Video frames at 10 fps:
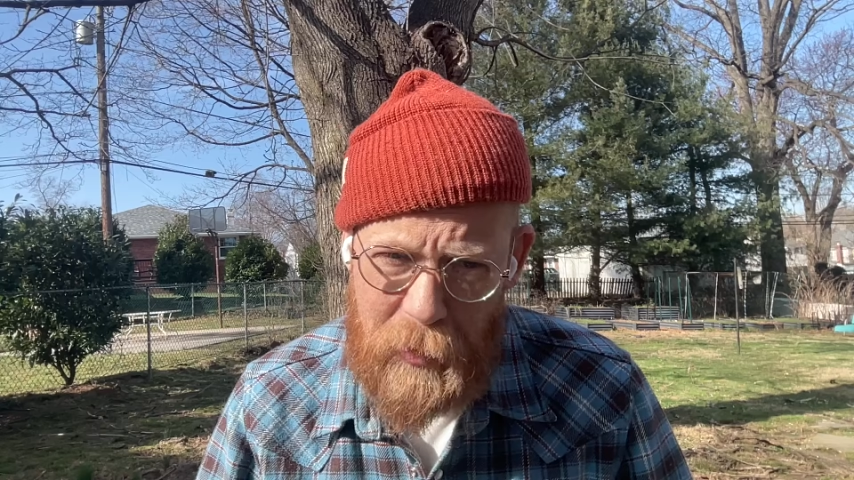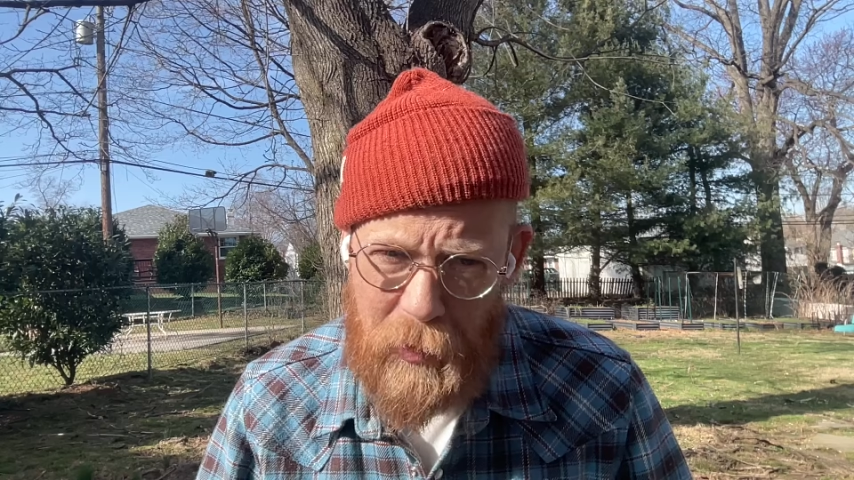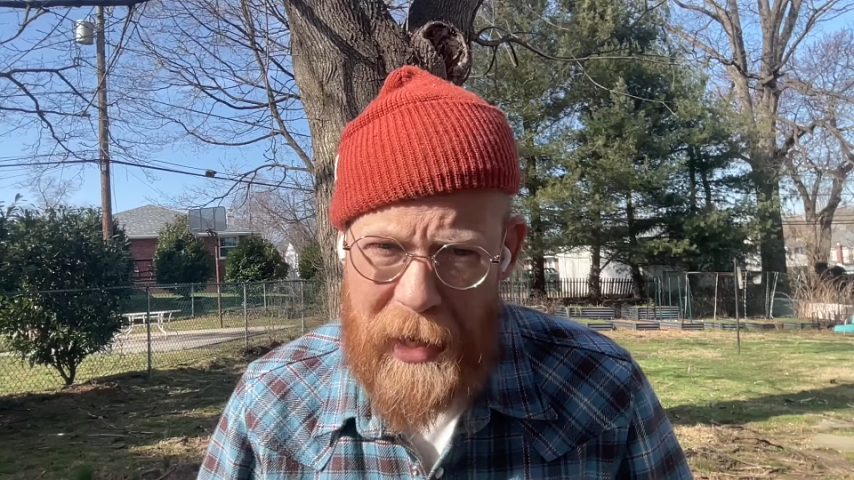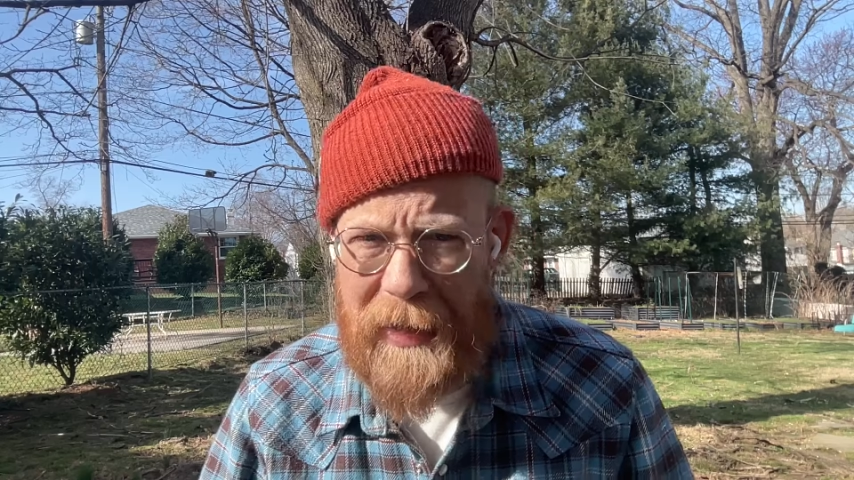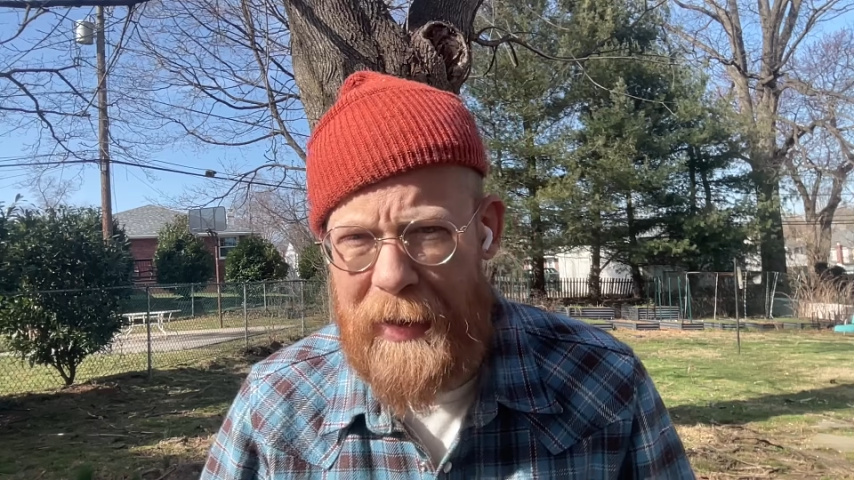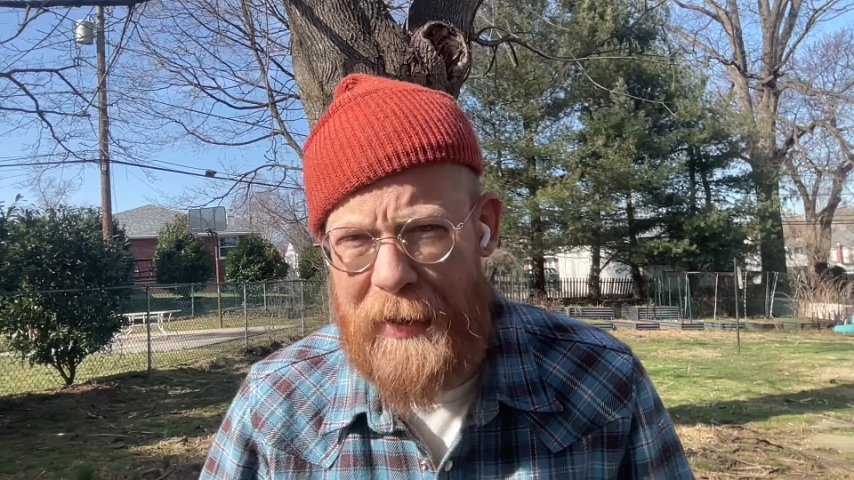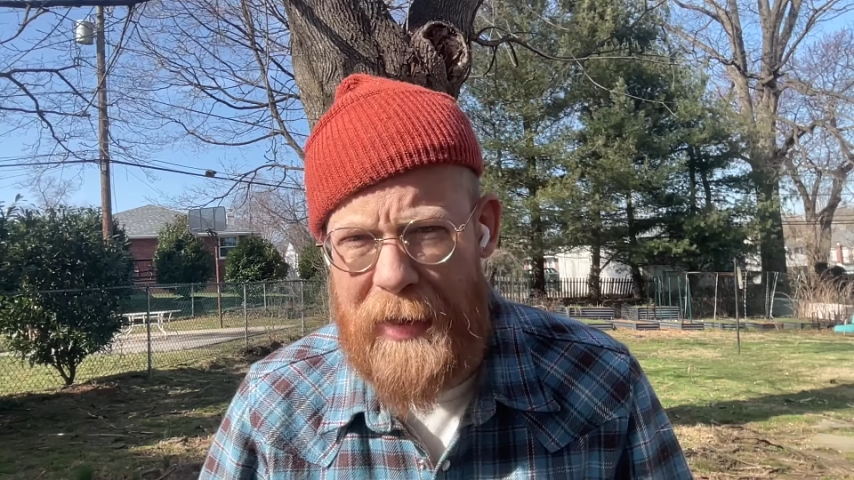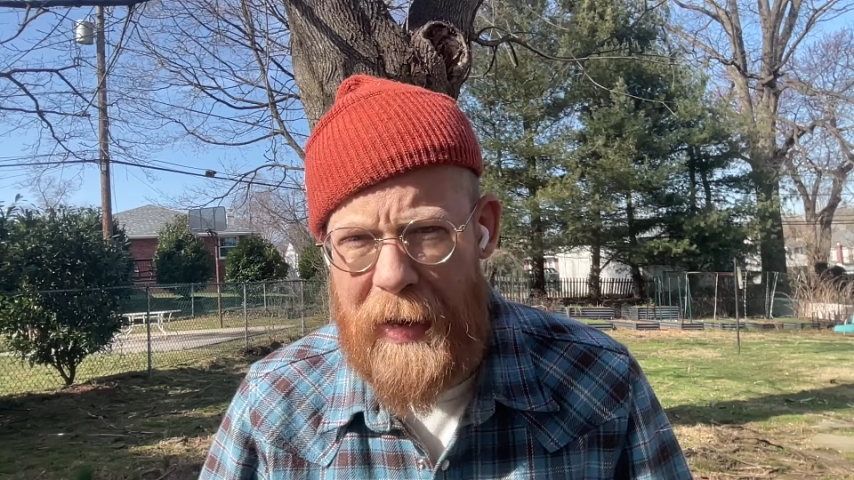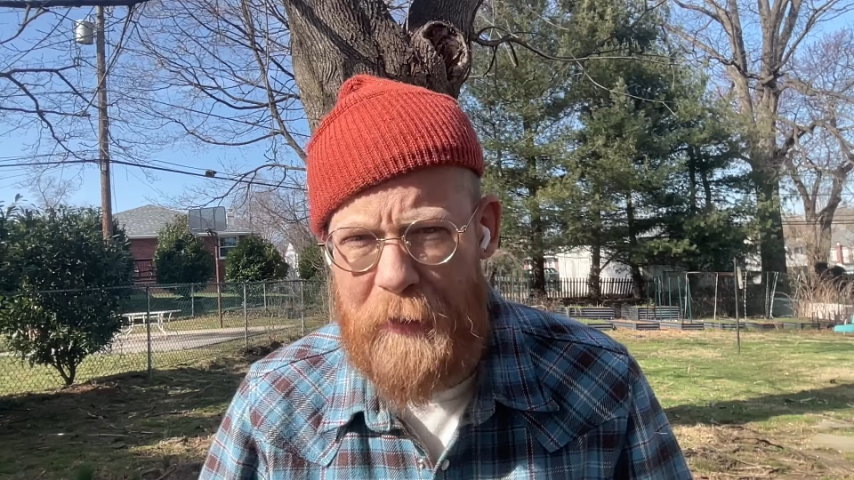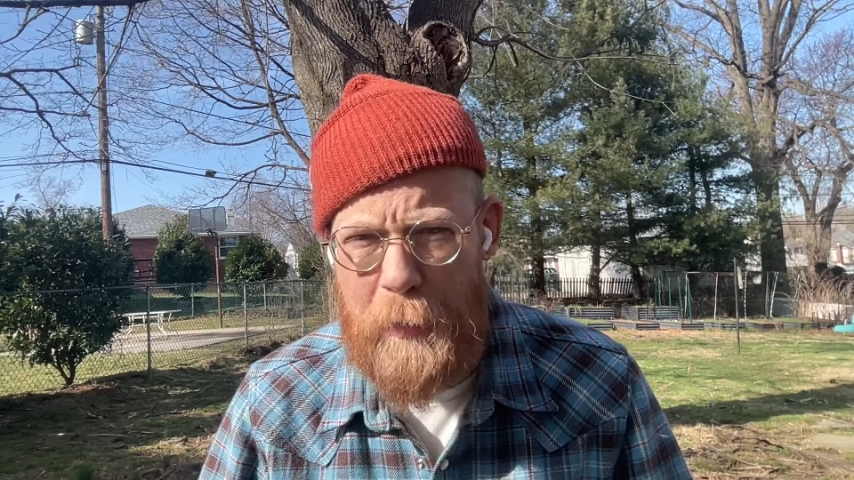granting
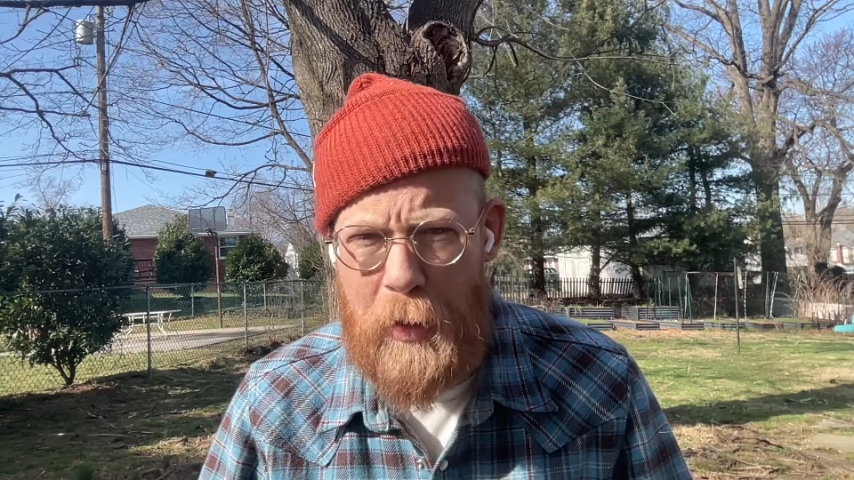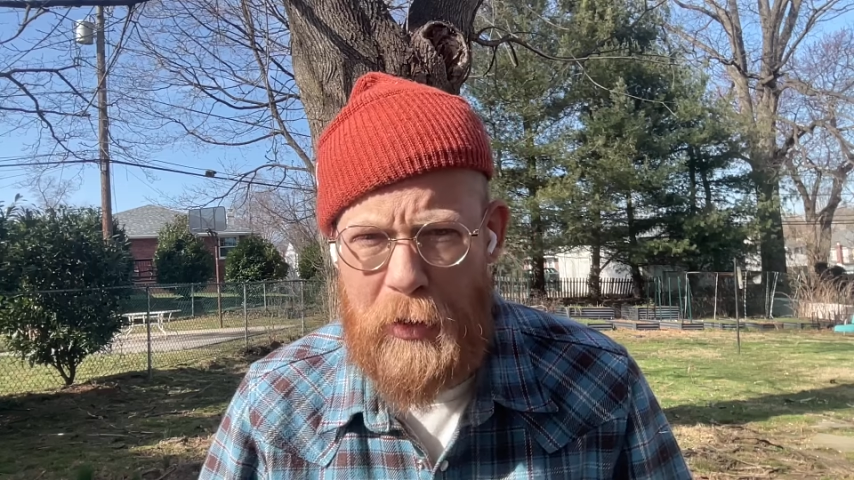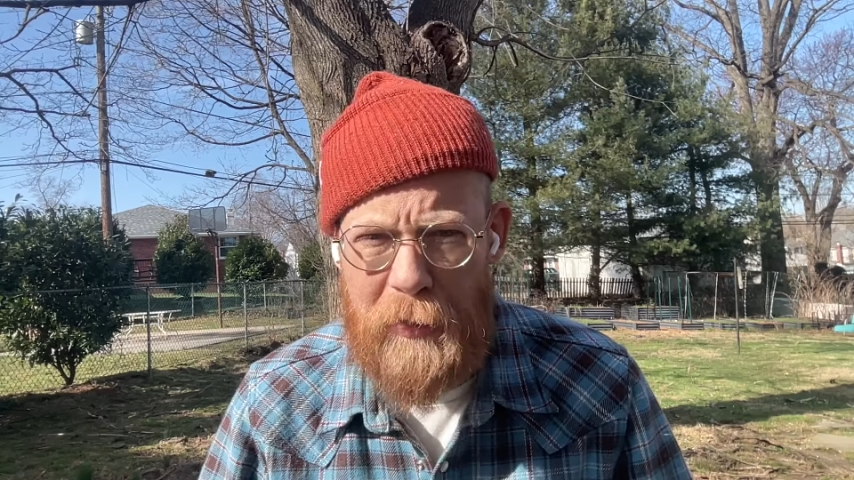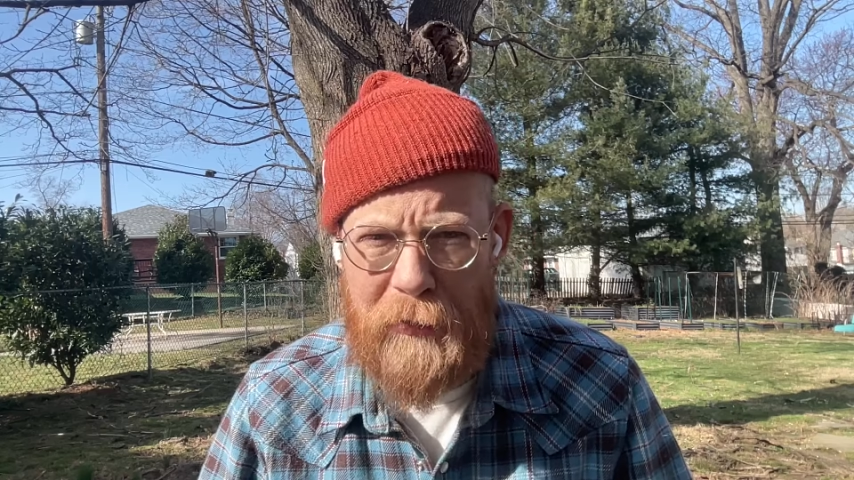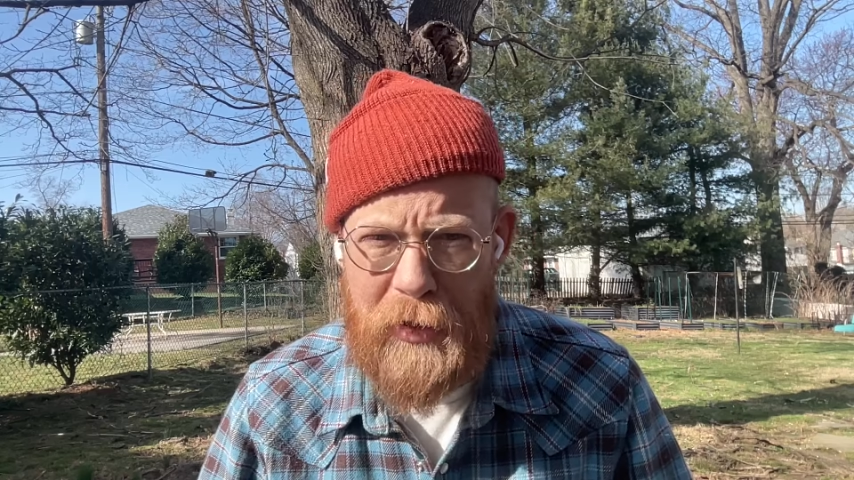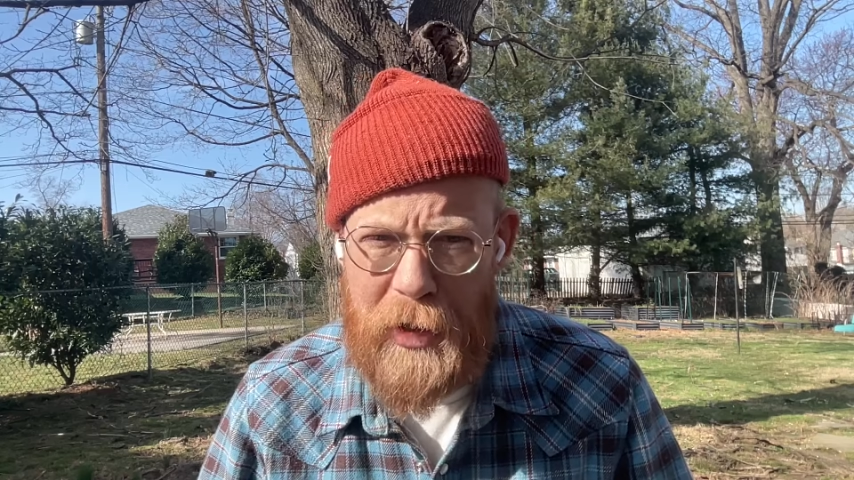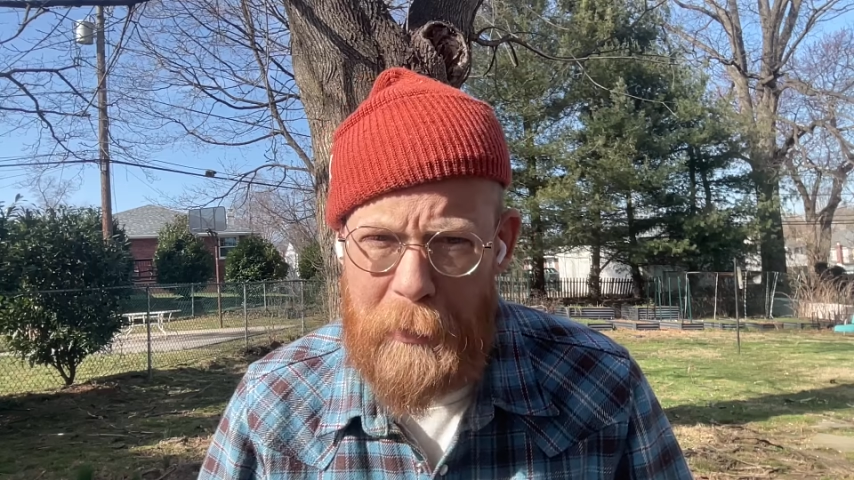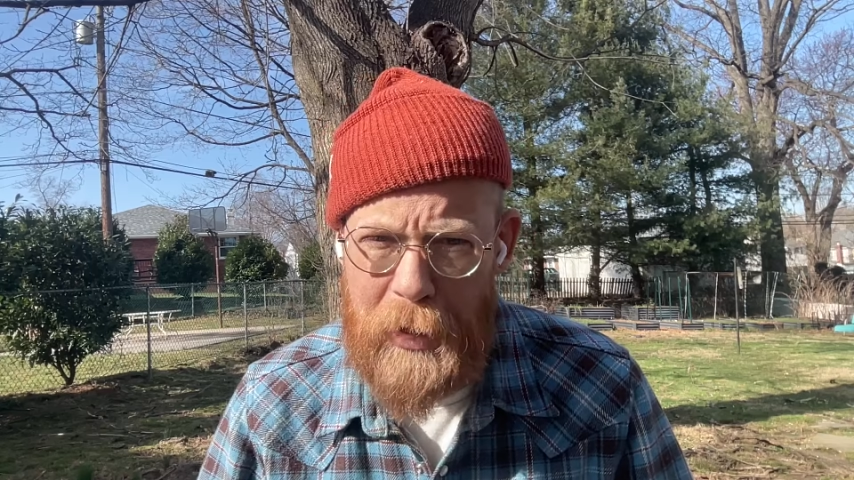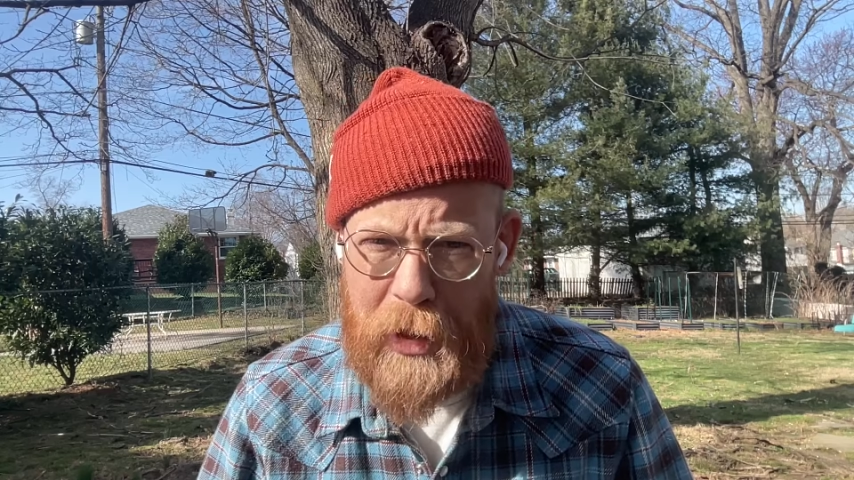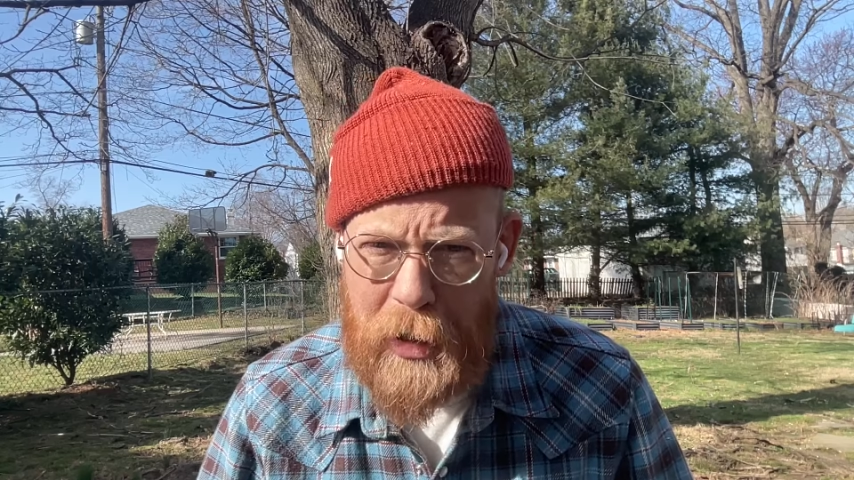staff's motion for
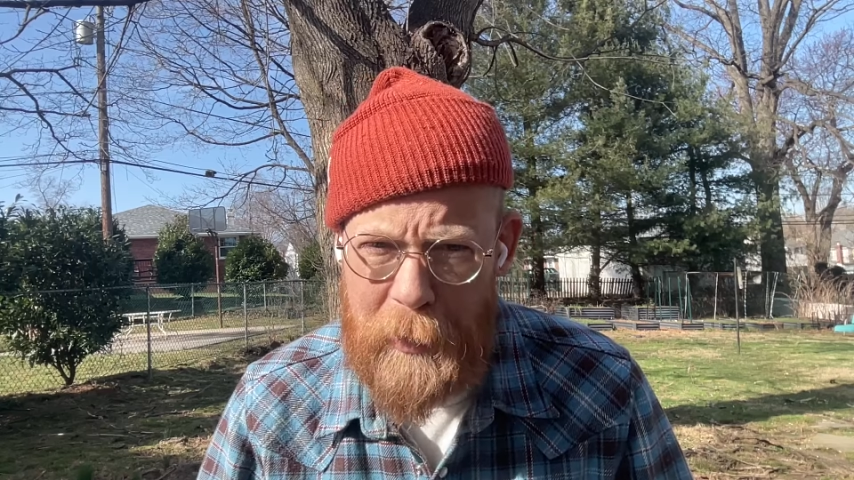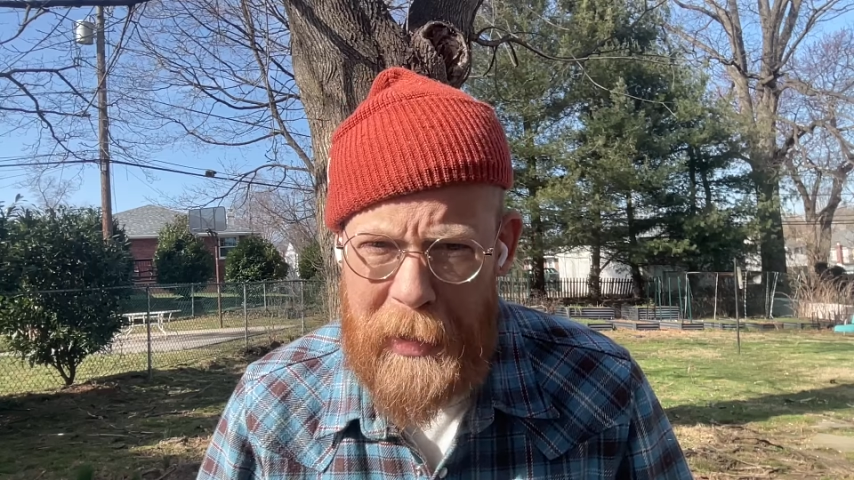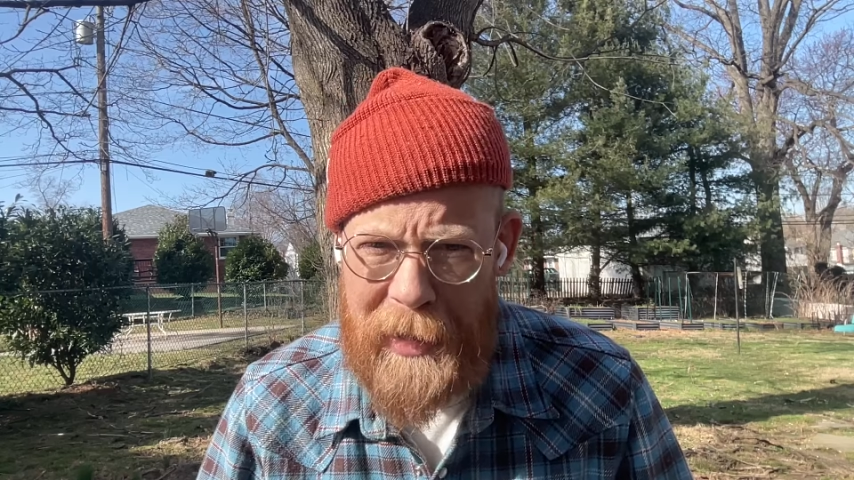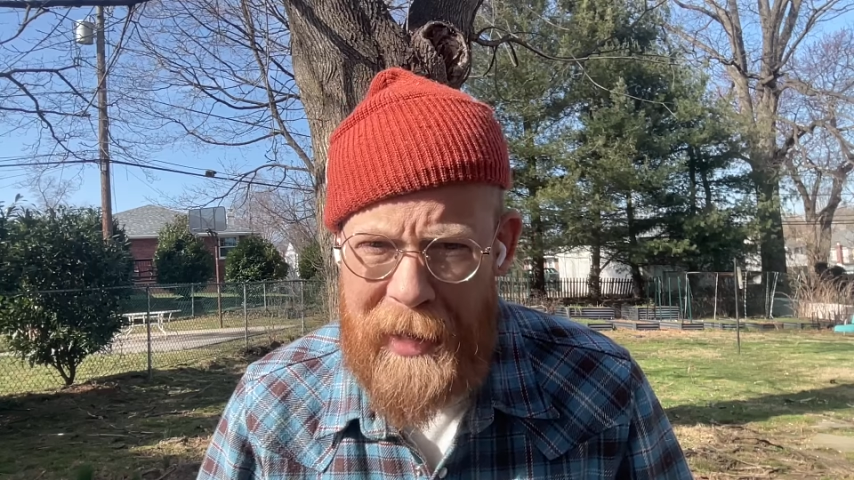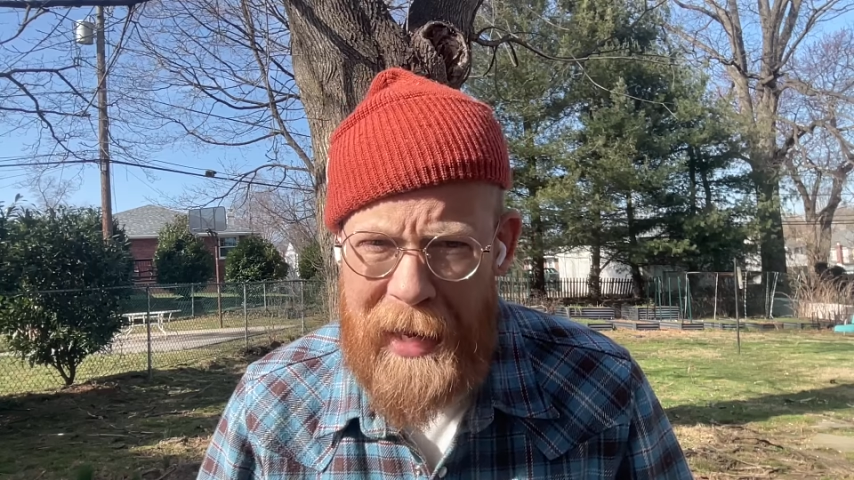summary judgment